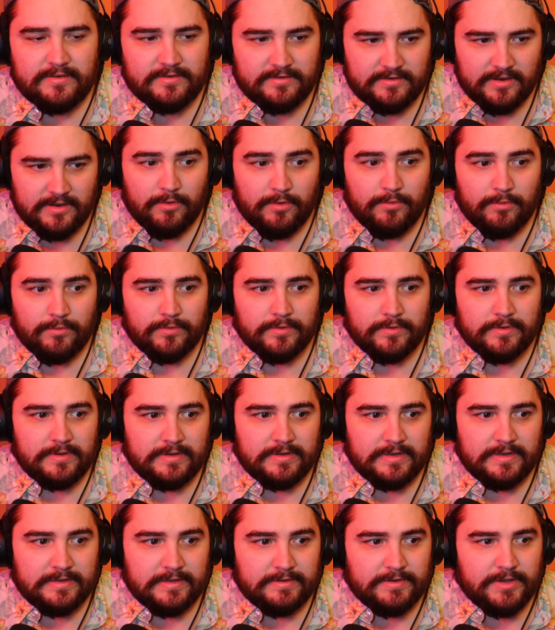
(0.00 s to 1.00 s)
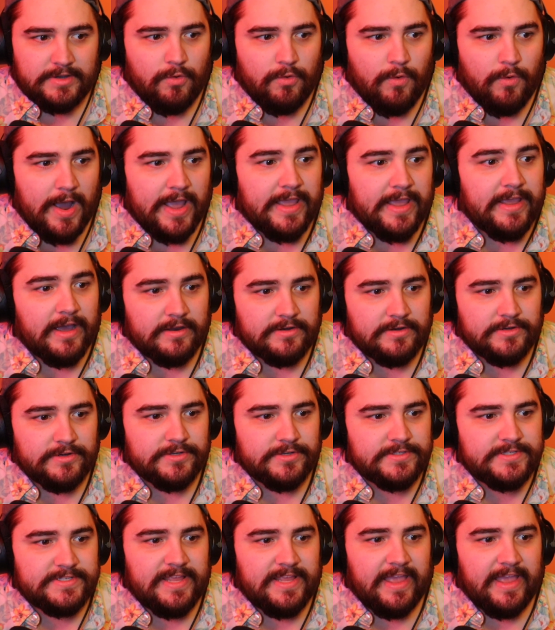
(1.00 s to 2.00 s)
don't quite
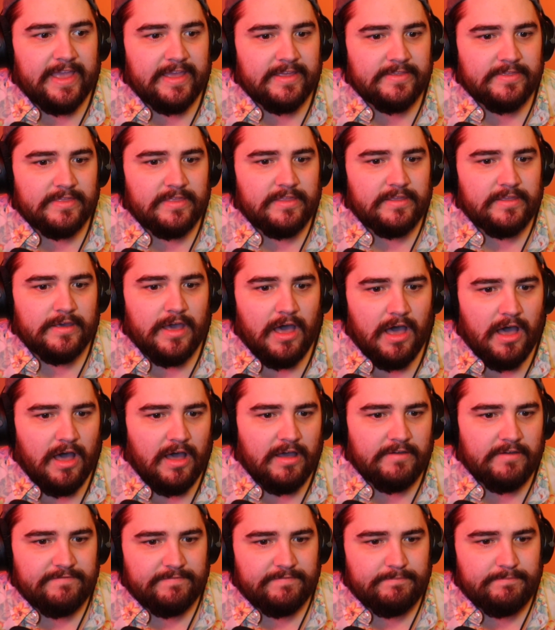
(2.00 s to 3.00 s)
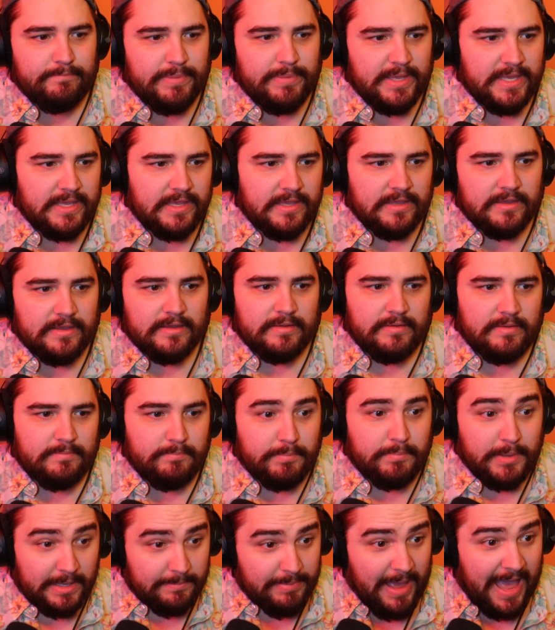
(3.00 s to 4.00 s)
understand the off beat
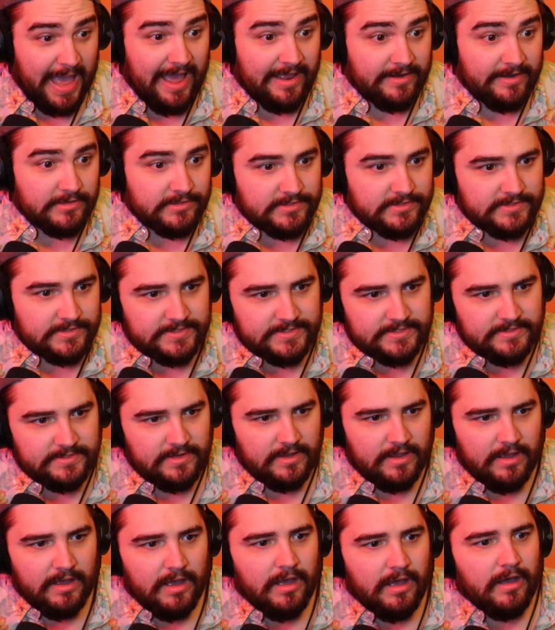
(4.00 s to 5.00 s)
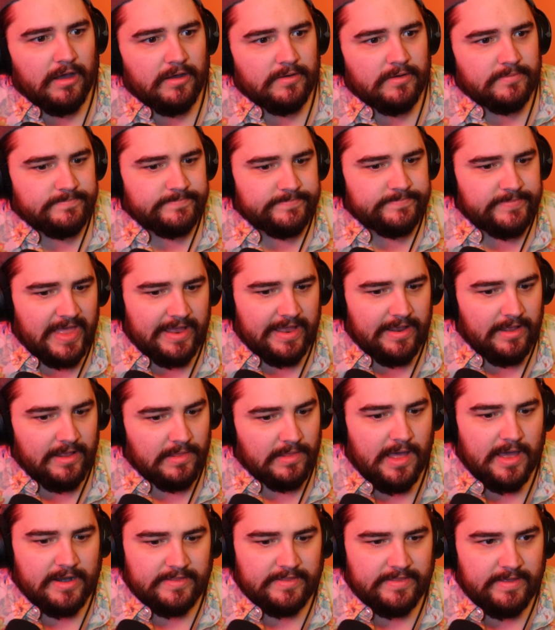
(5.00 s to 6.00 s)
patterns that a
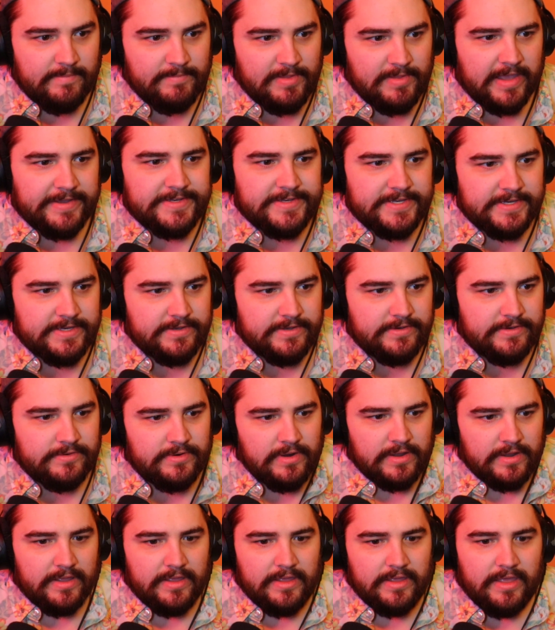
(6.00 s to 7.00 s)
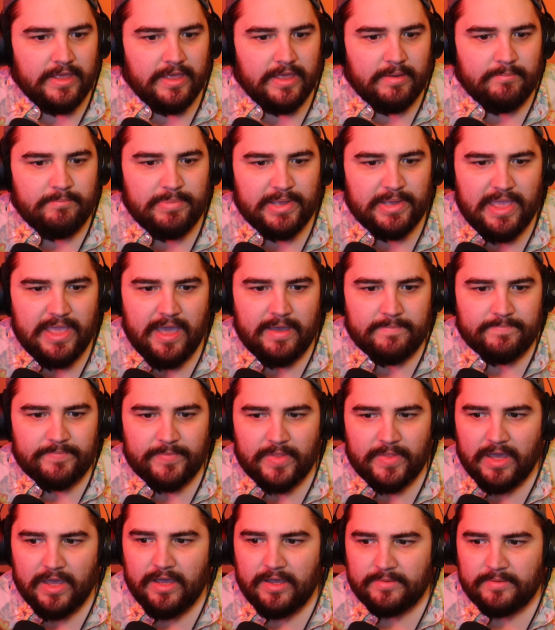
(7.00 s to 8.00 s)
lot of them like to do. But yeah,
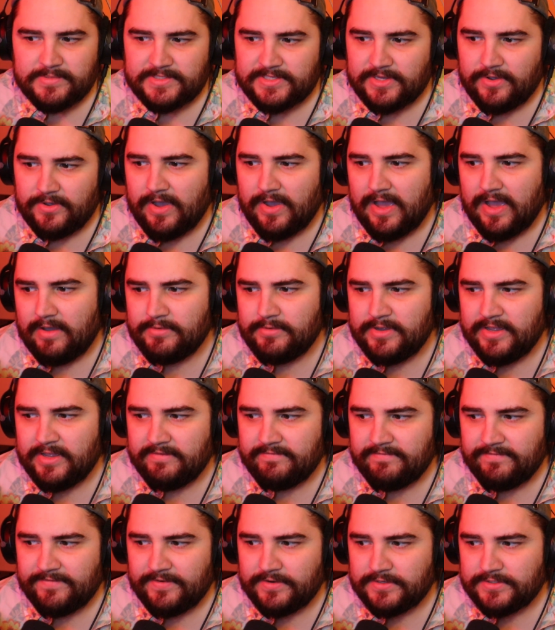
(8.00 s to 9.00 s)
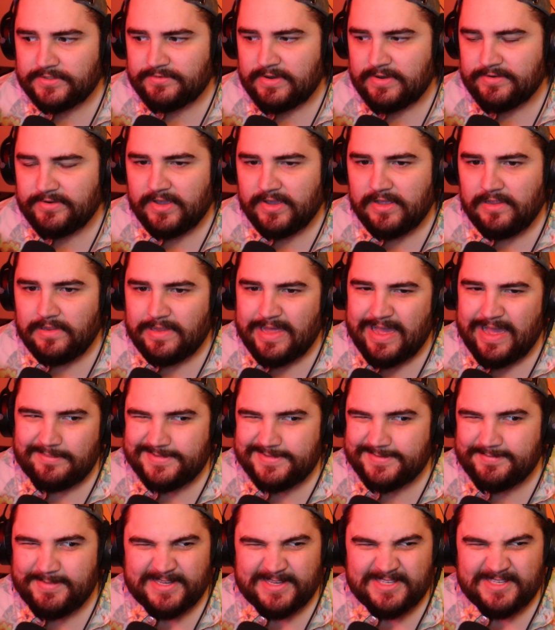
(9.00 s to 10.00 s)
so I would give first round to
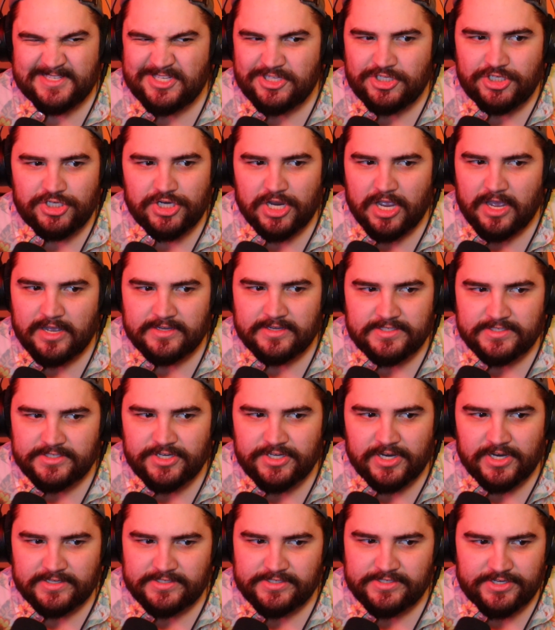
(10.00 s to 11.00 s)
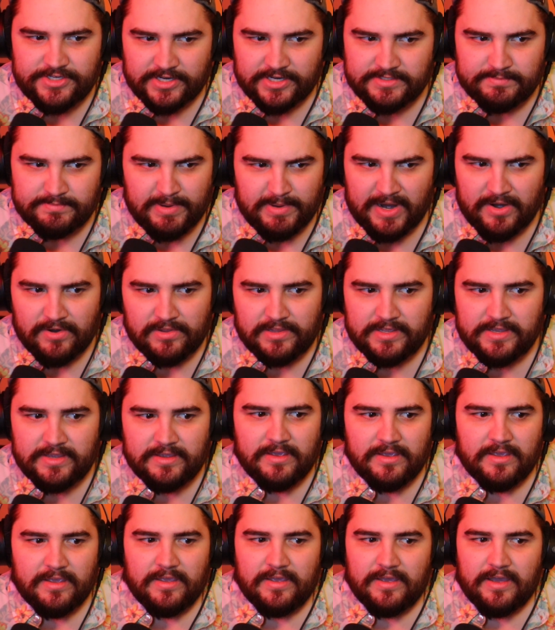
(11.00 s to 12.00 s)
Colaps, but just barely.
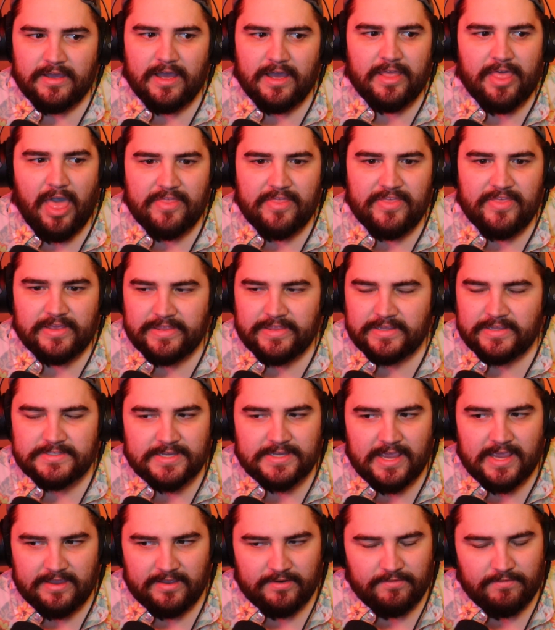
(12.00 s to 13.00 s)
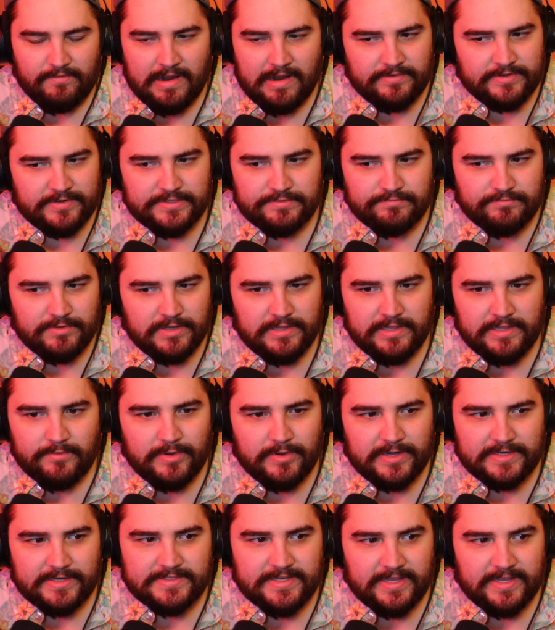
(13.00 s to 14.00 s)
I think the second round is really
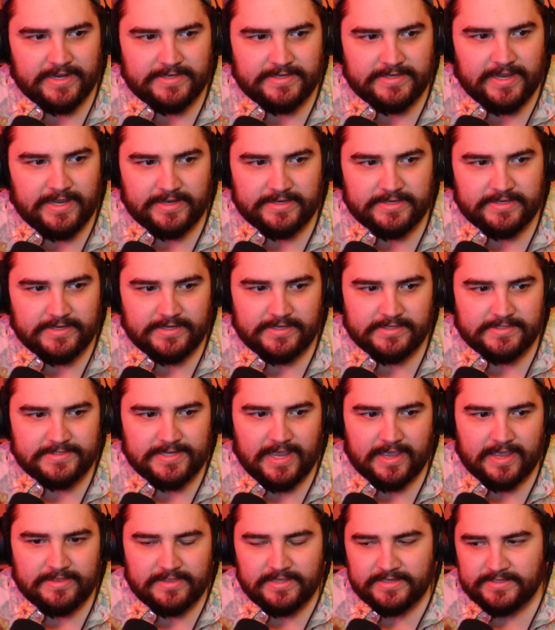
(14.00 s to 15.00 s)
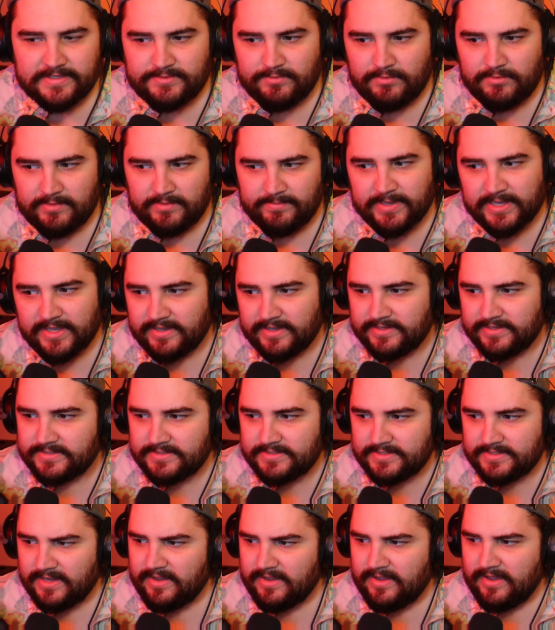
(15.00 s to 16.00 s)
what it's going to take to decide this one,
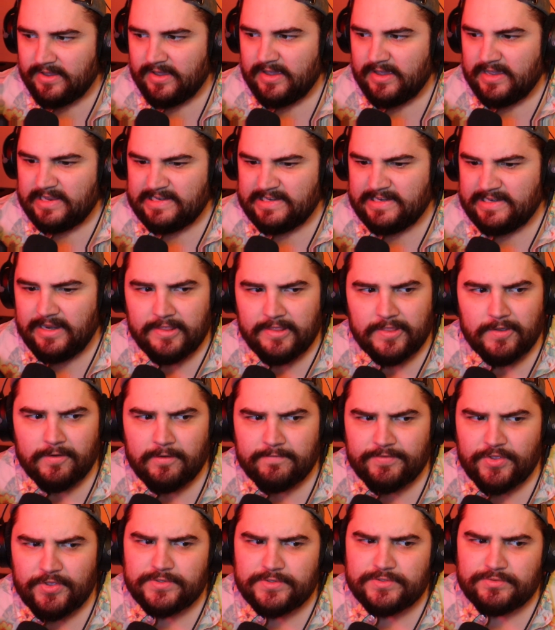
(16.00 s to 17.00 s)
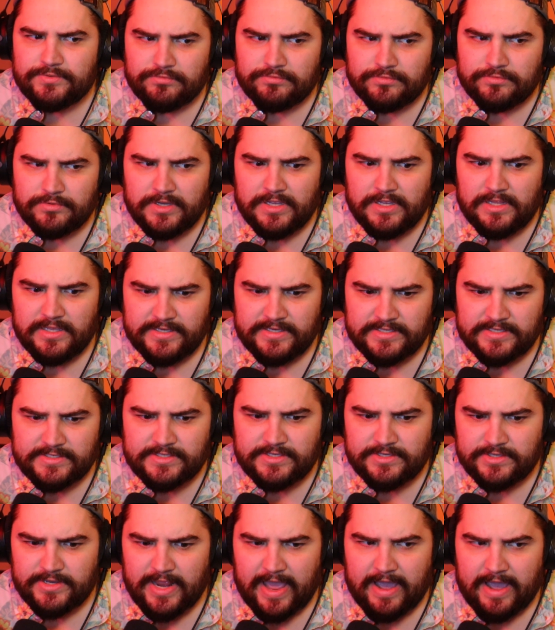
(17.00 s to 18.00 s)
because neither of those really
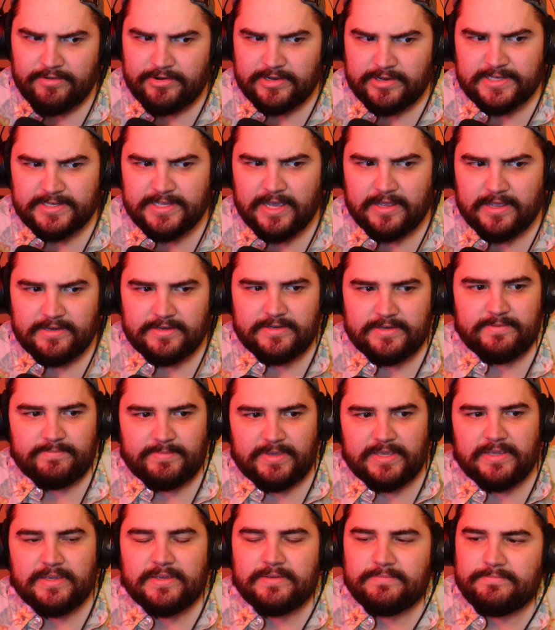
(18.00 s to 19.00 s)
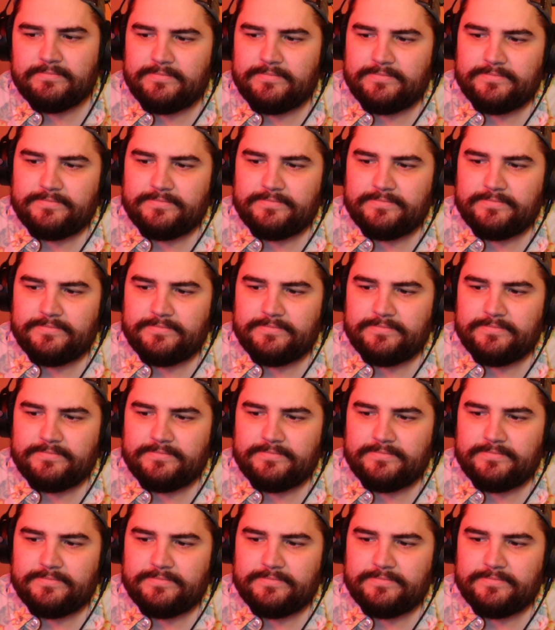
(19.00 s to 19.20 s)
stood out a ton to me.